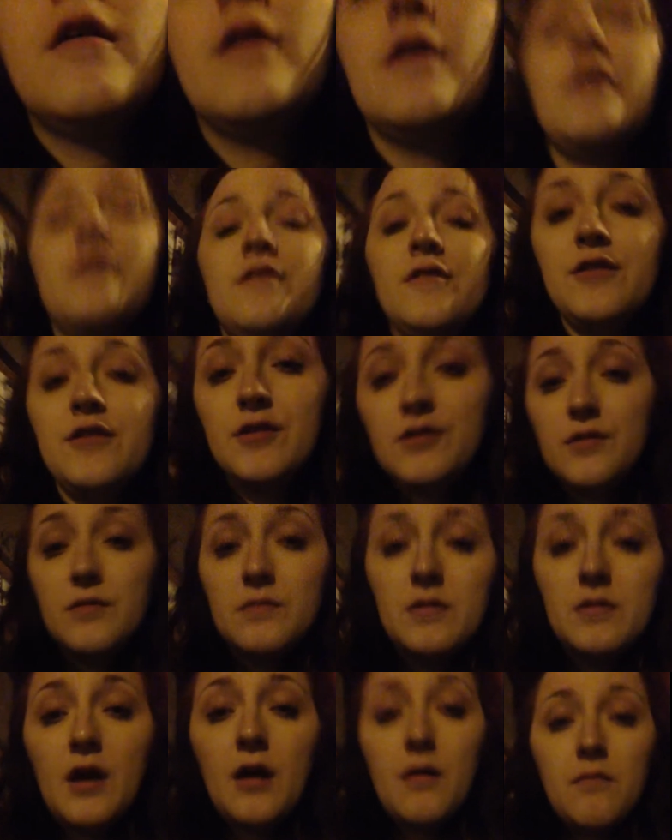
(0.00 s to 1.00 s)

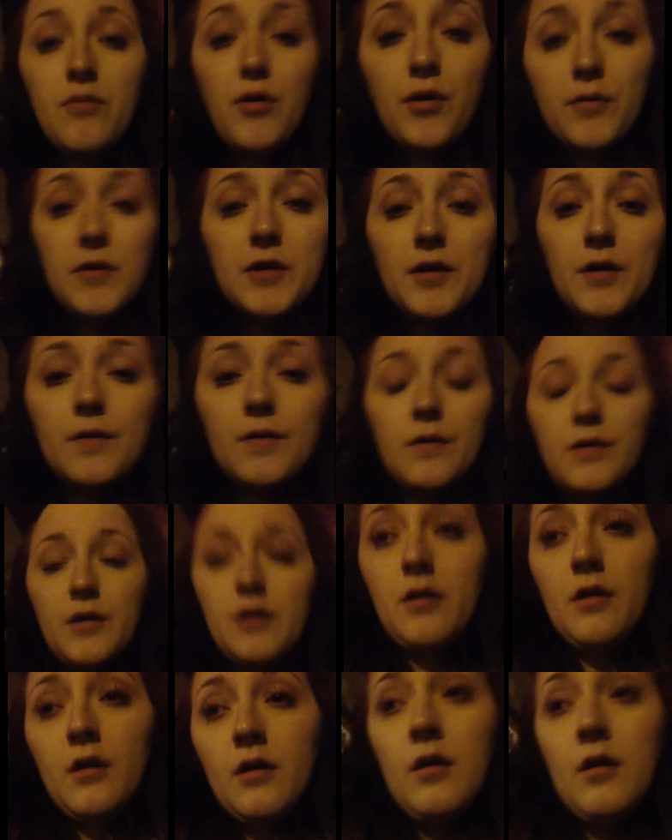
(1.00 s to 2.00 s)
assume that I'm probably
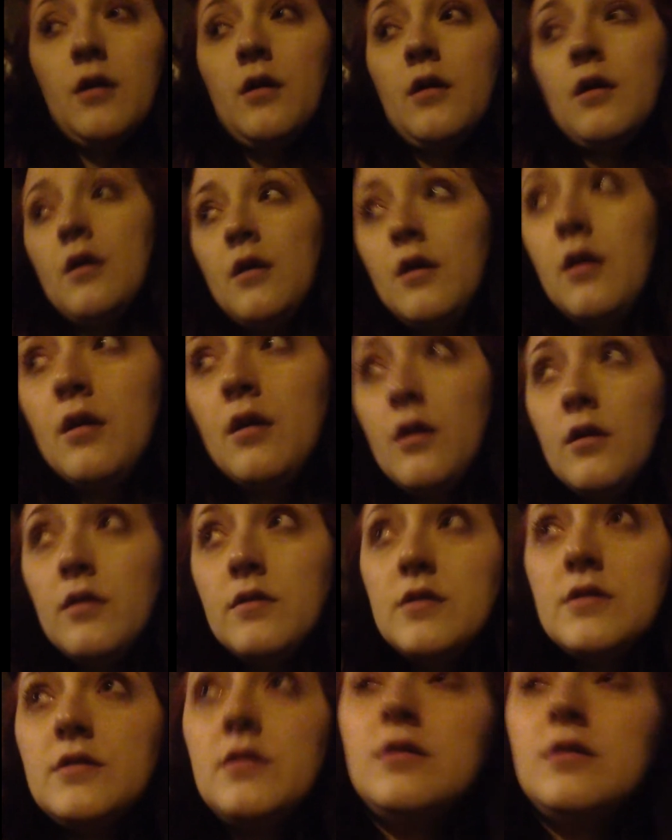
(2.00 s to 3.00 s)
going
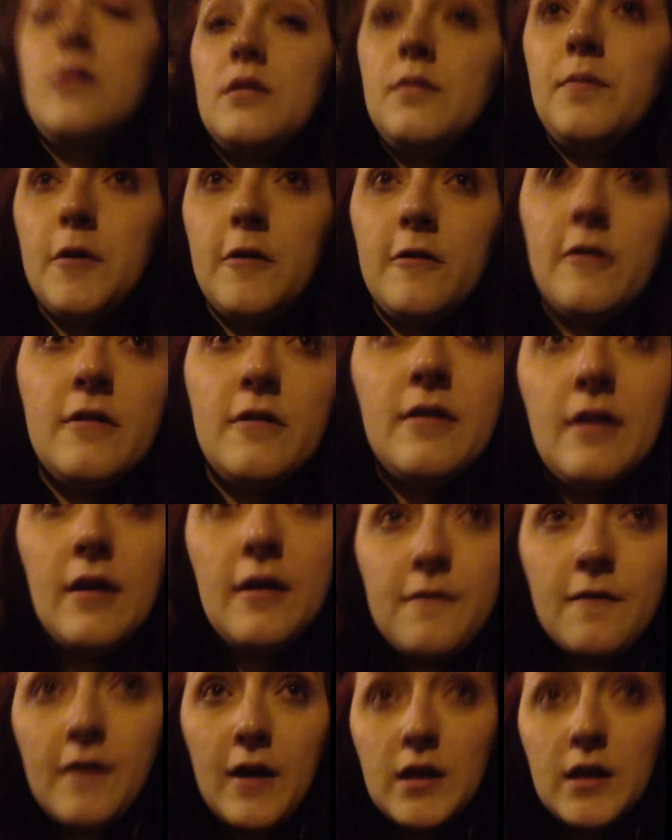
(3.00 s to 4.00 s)
to the bus's
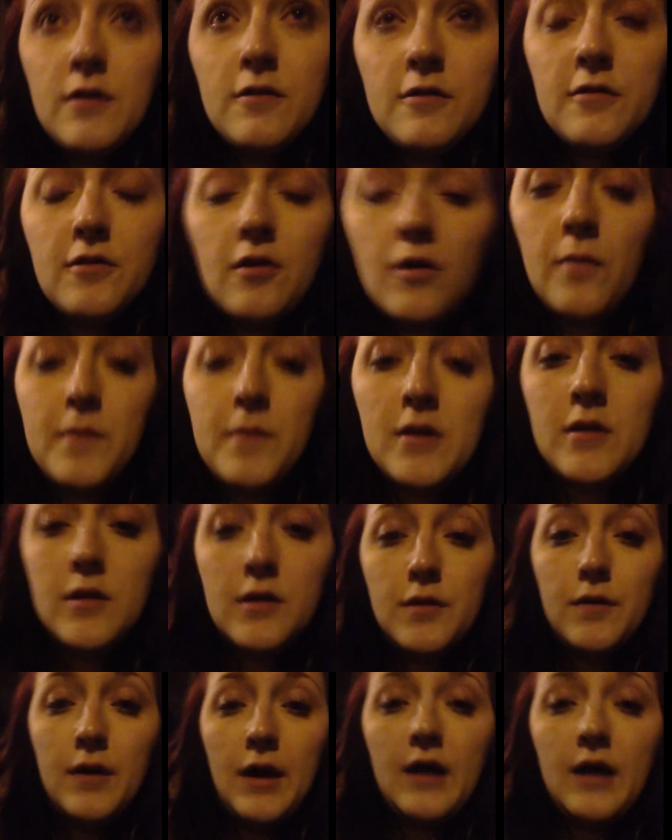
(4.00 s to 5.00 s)
like final stop in
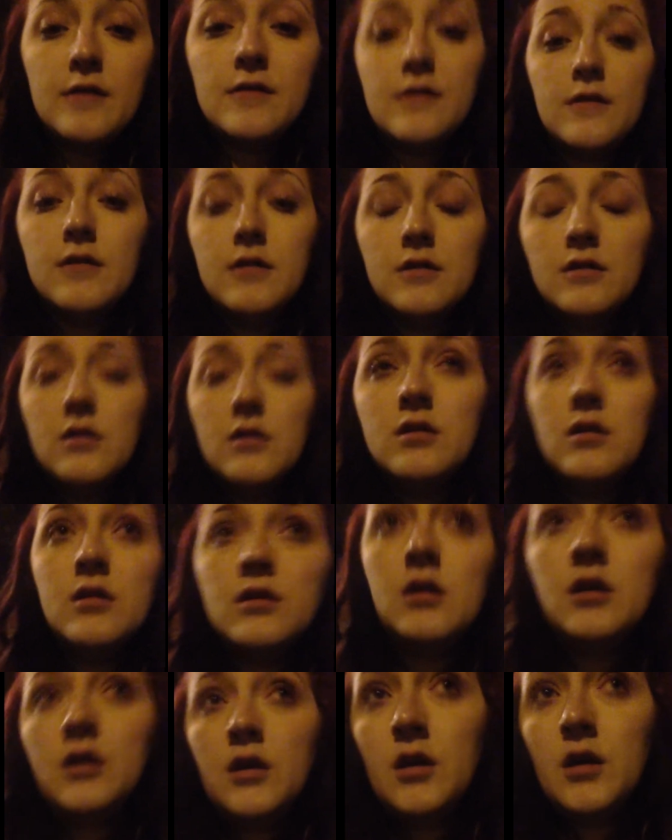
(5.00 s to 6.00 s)
Newcastle,
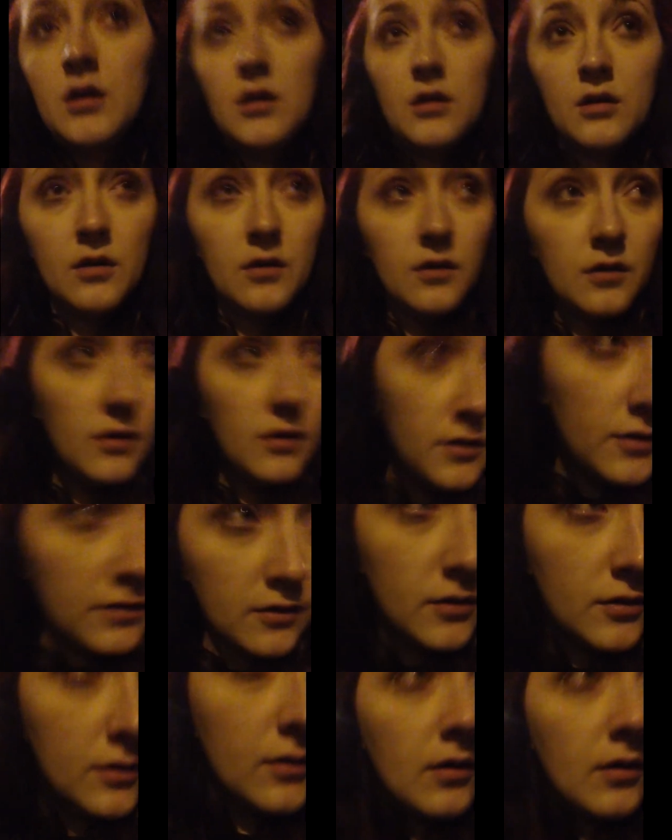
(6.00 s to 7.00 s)

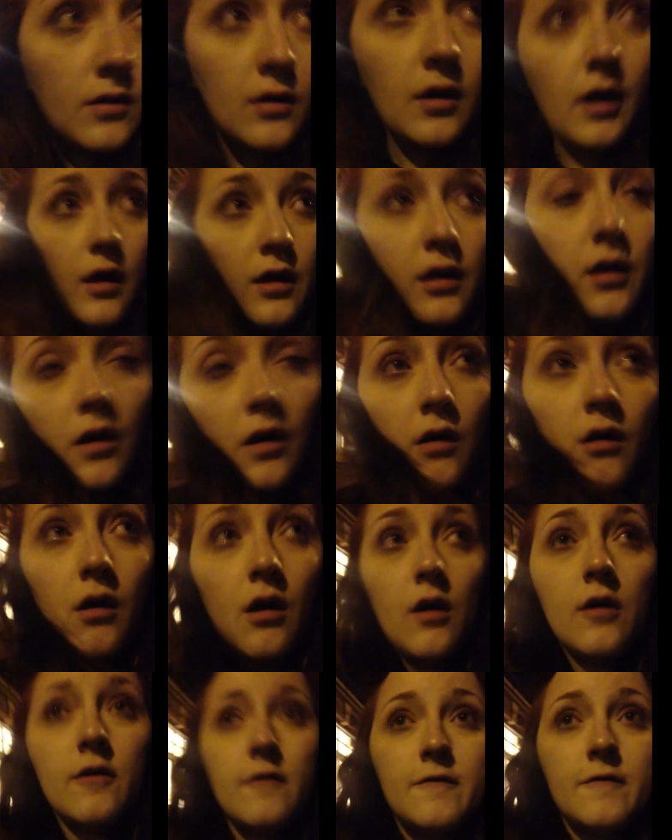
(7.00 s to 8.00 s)
so I got
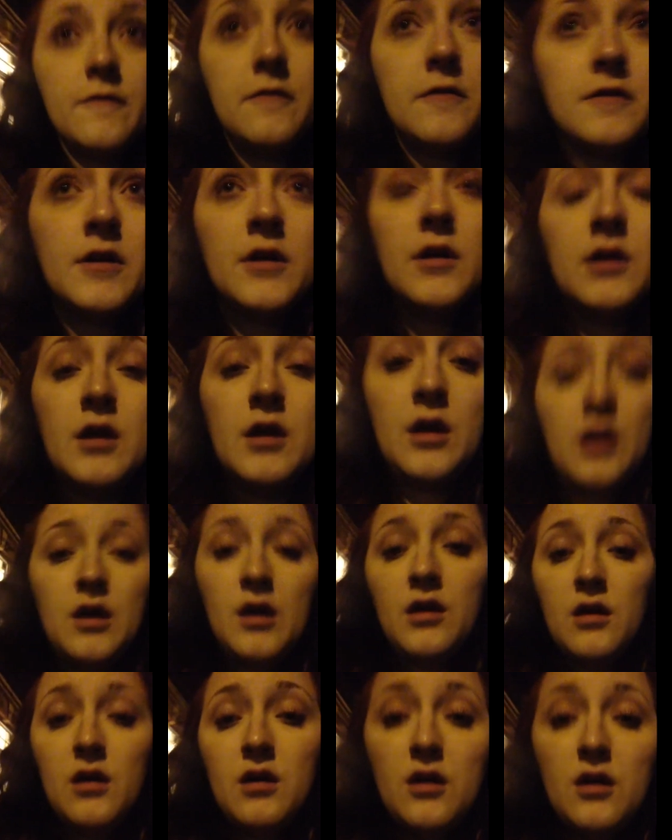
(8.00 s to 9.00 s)
off
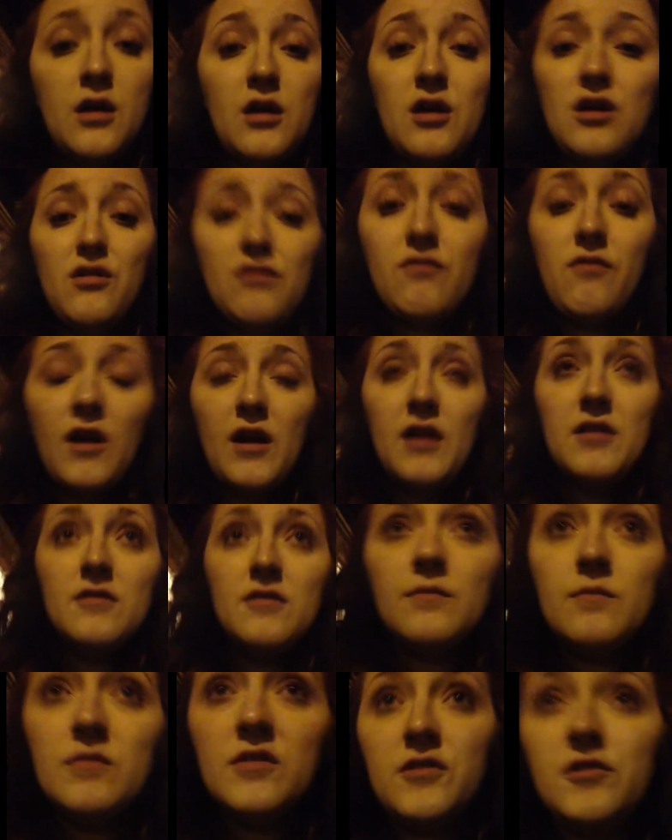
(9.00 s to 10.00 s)
at a
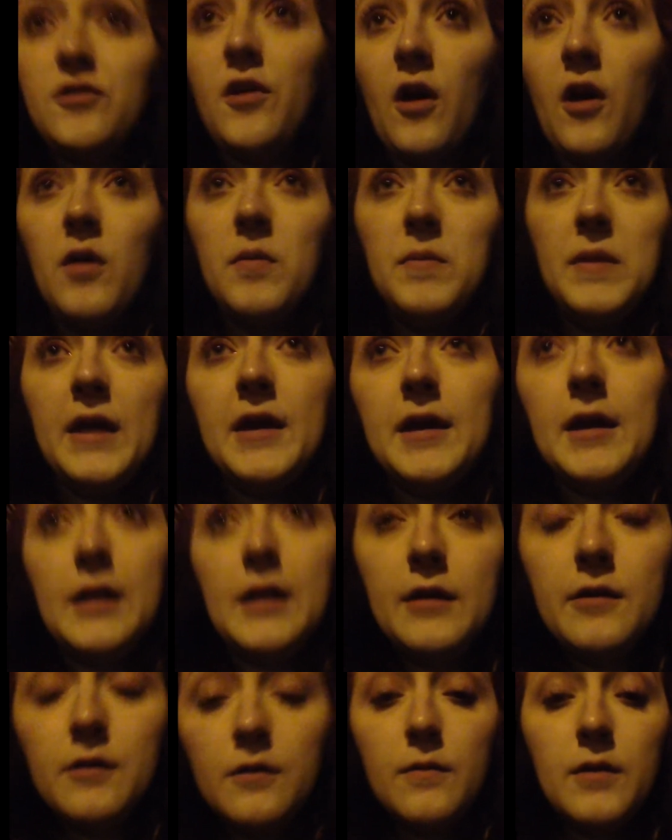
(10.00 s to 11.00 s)
random stop like a
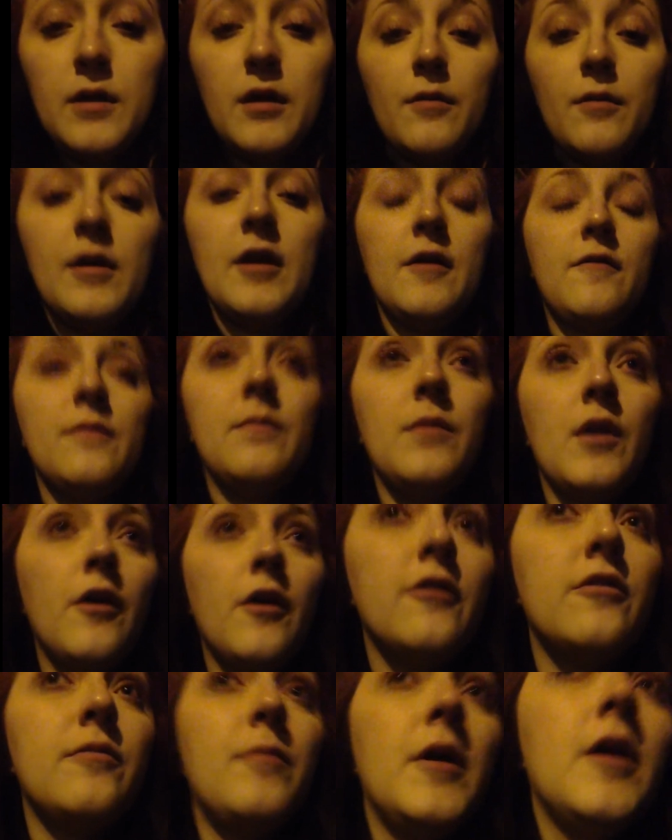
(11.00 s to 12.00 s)
little way away from the
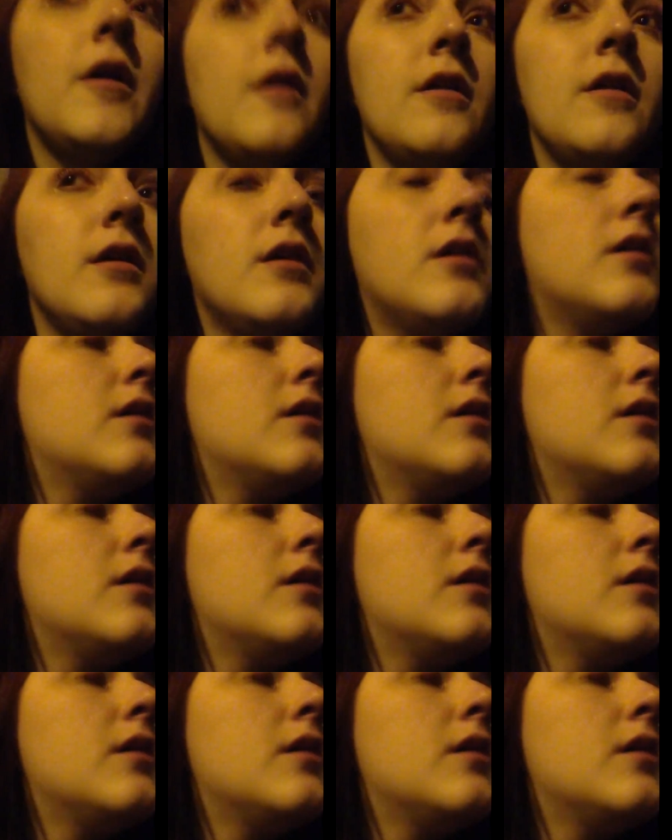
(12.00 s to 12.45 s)
hospital.